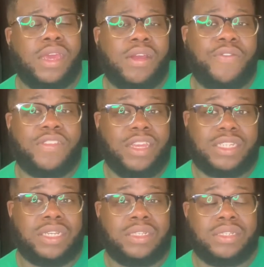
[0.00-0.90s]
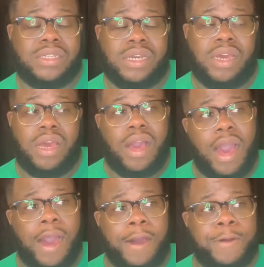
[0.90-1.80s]
of teaching,
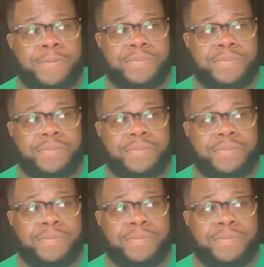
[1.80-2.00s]
all